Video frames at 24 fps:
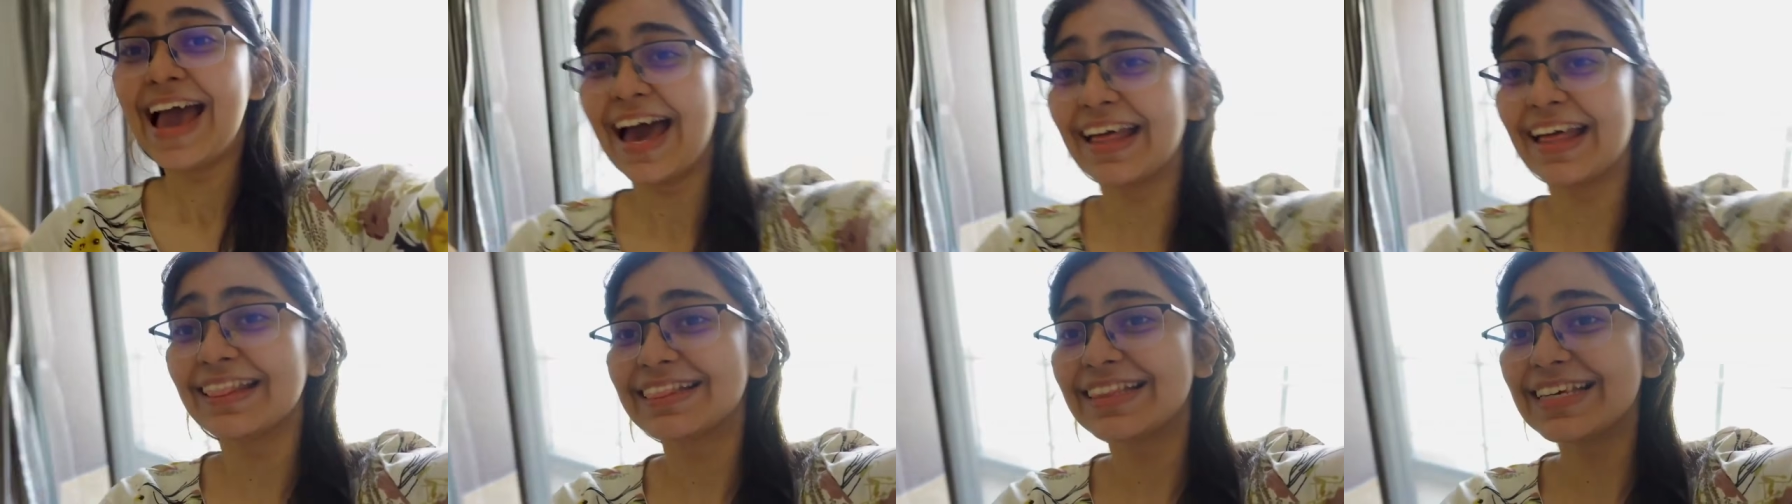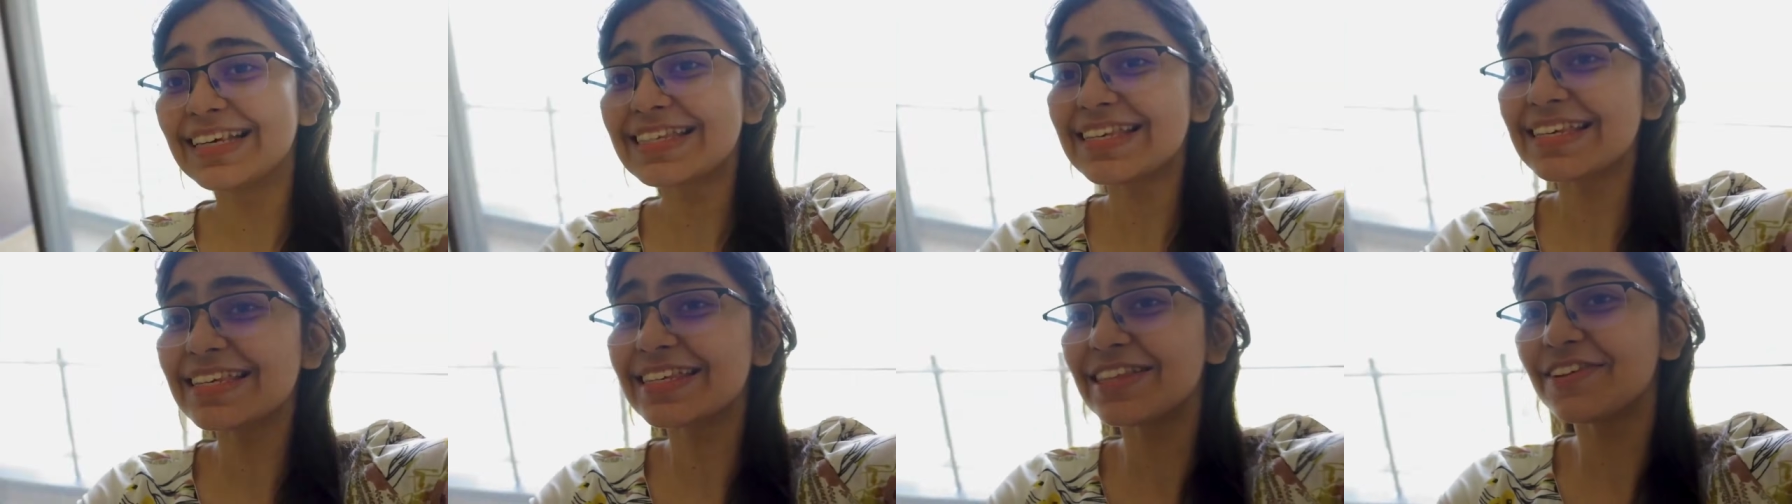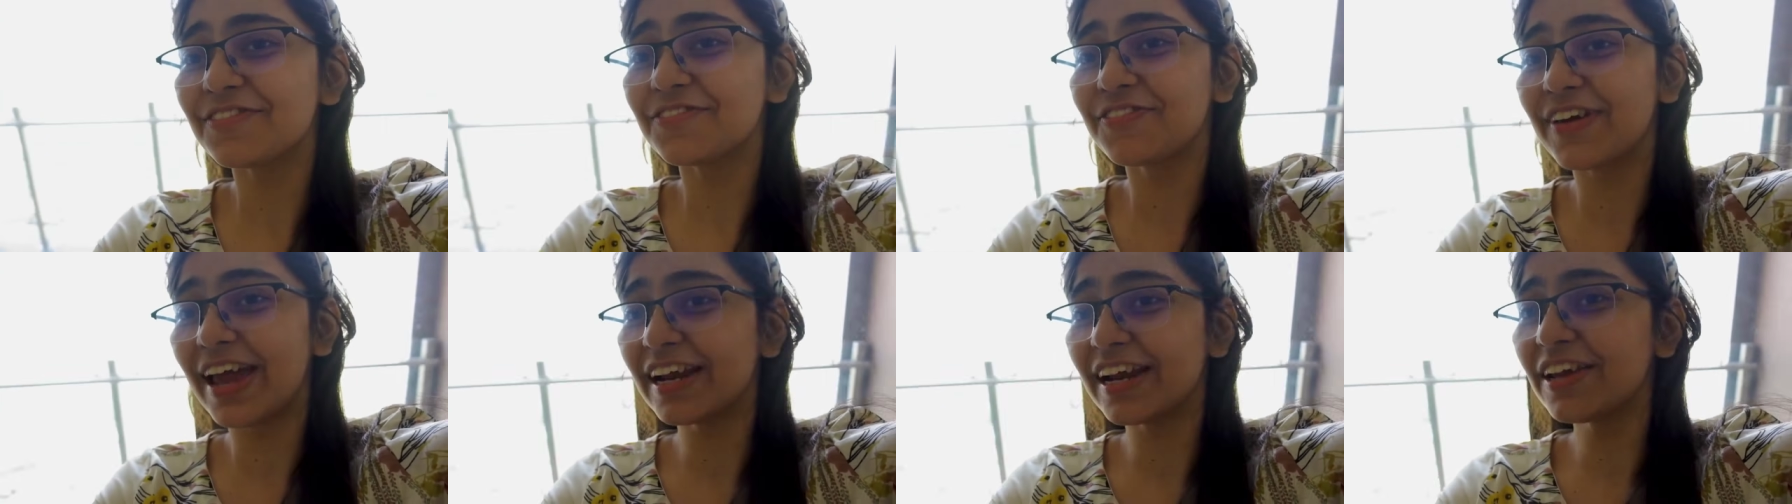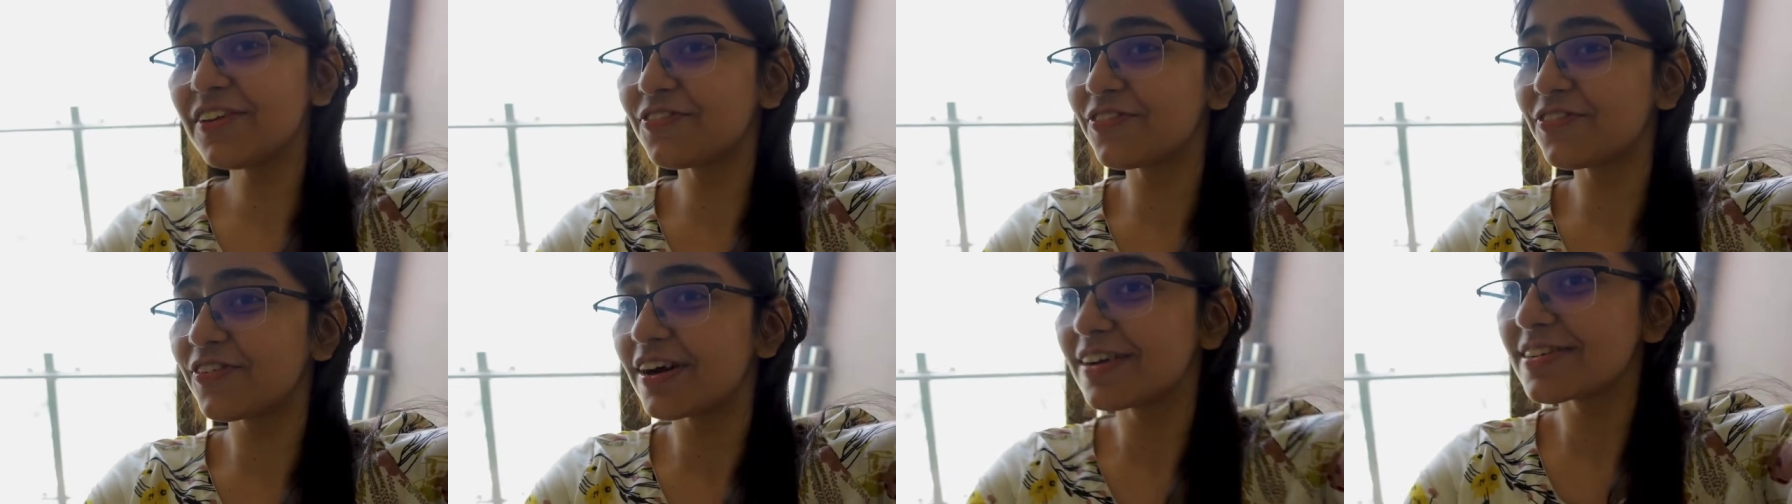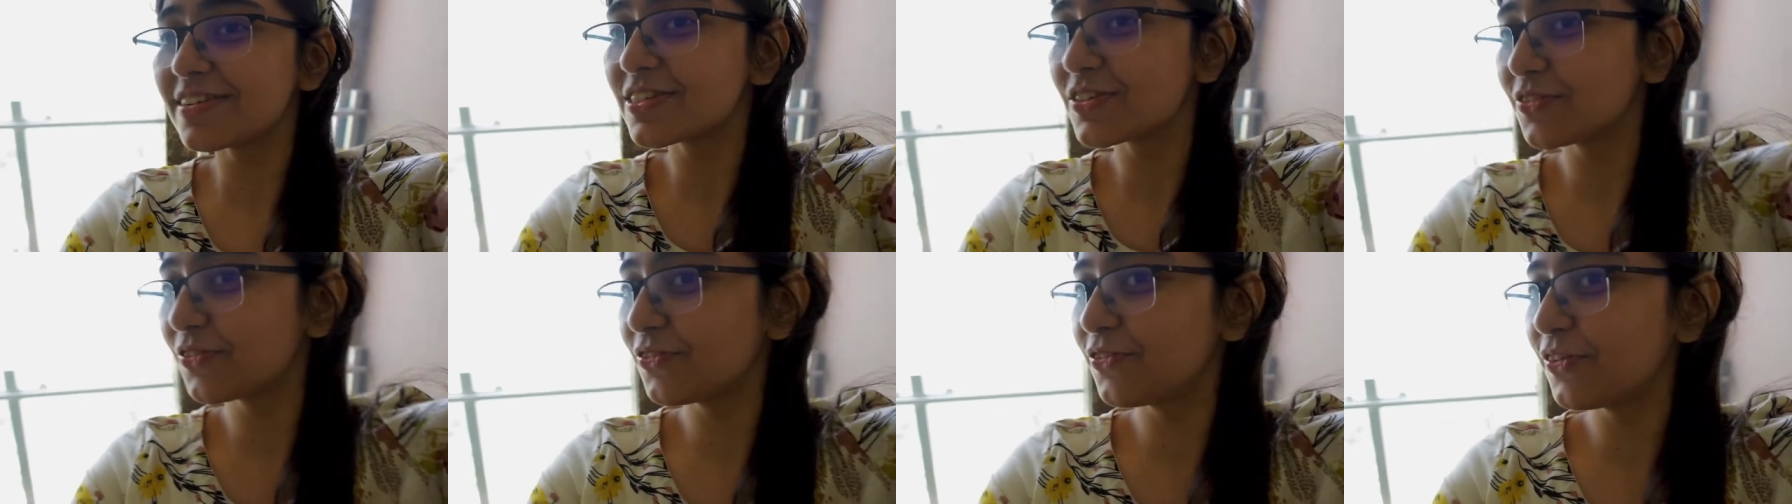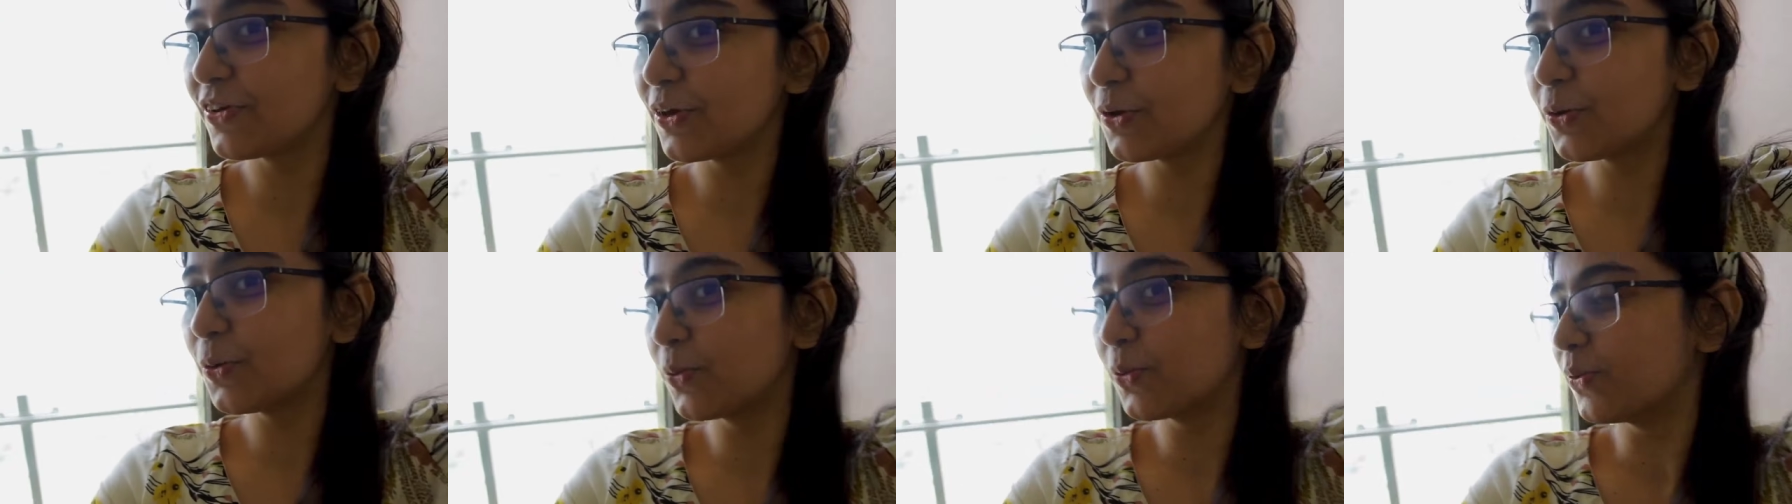and this is the very first
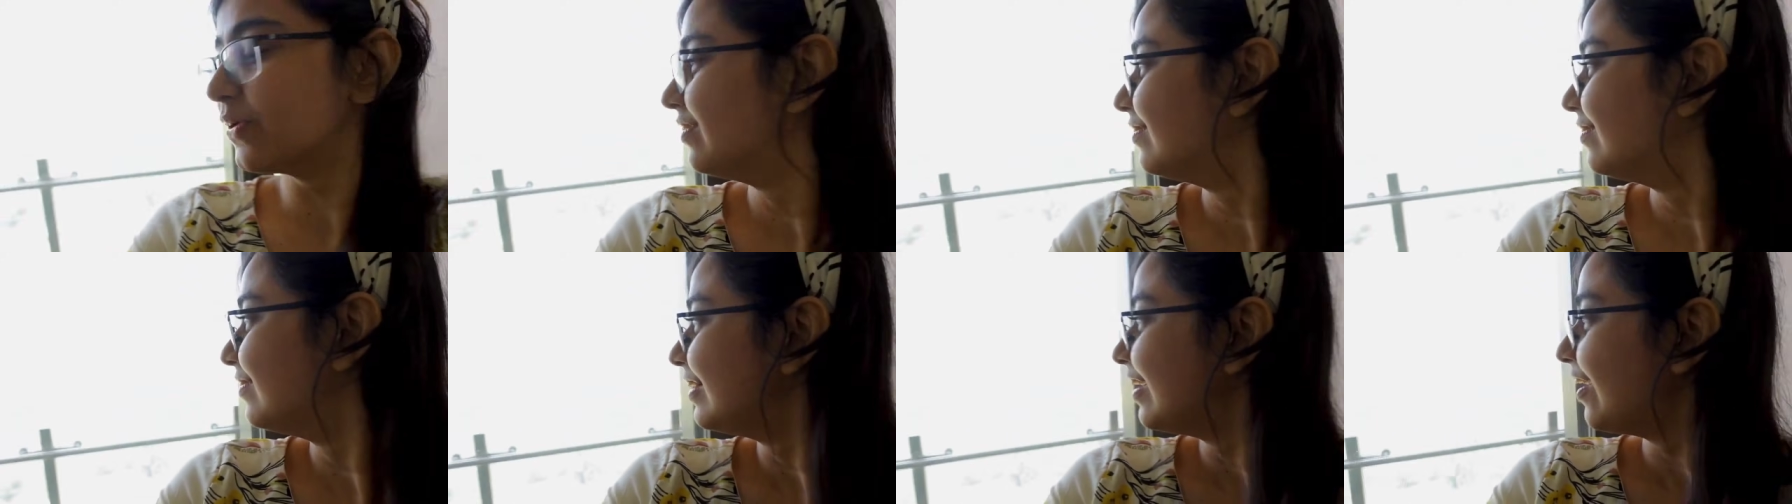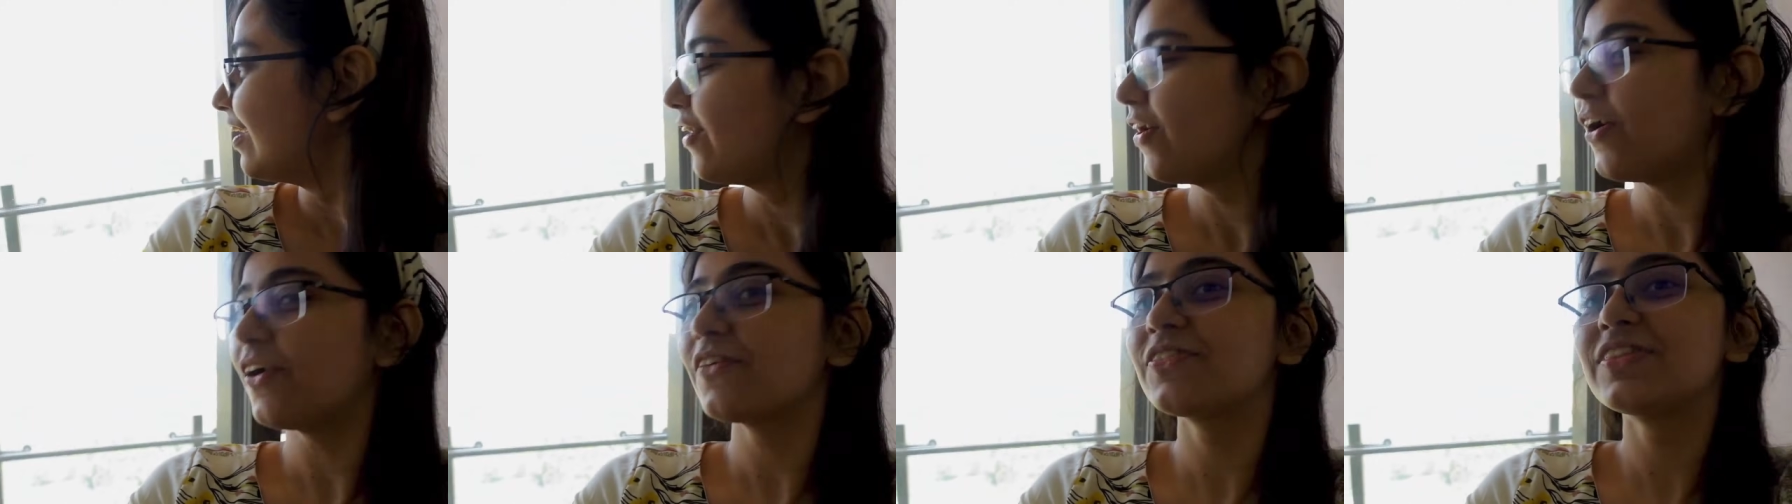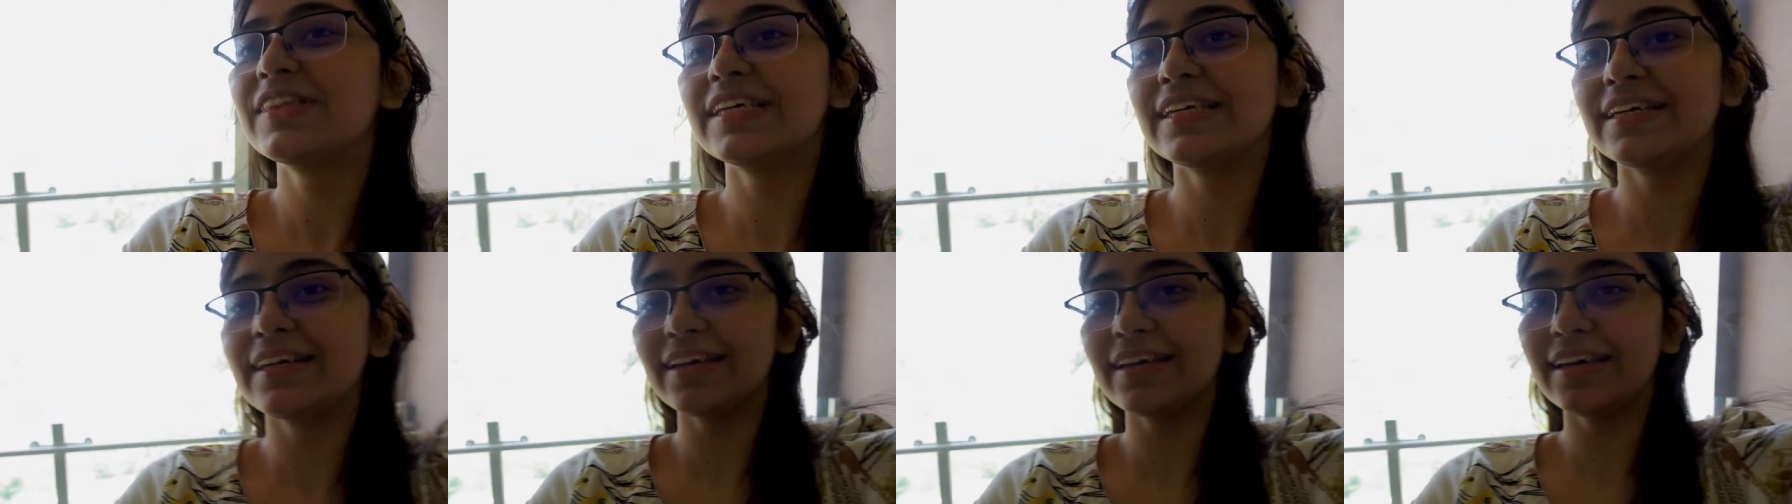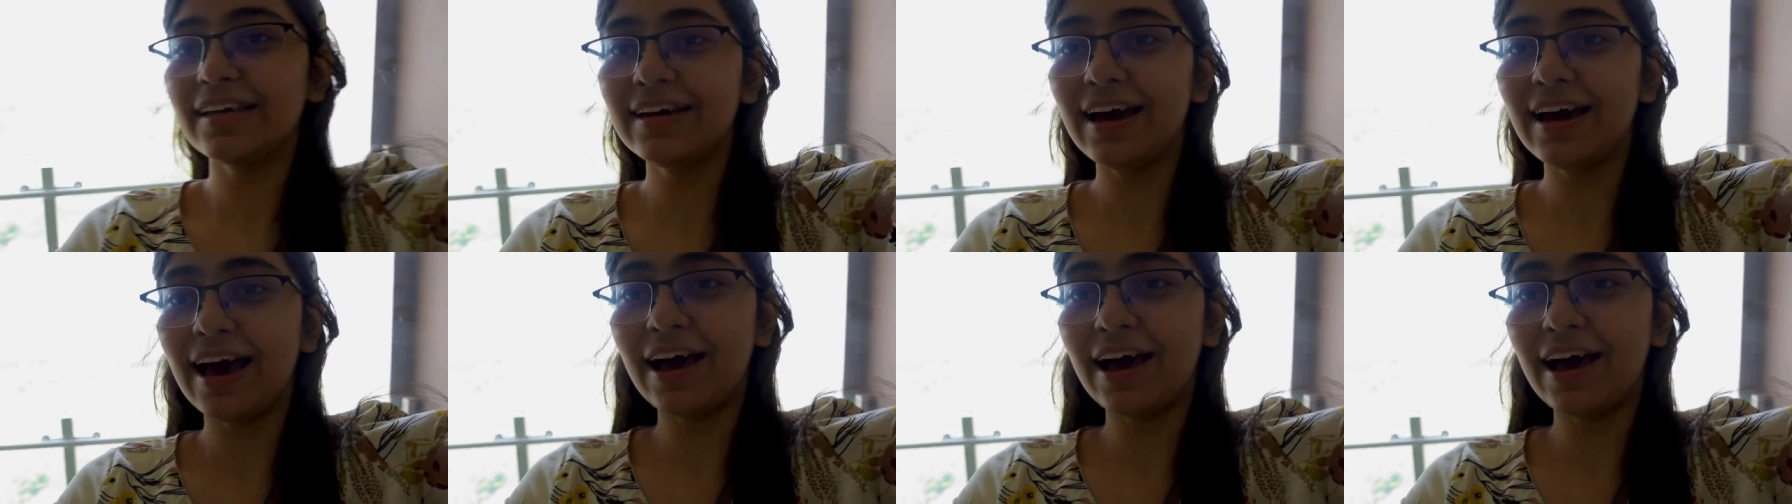view of the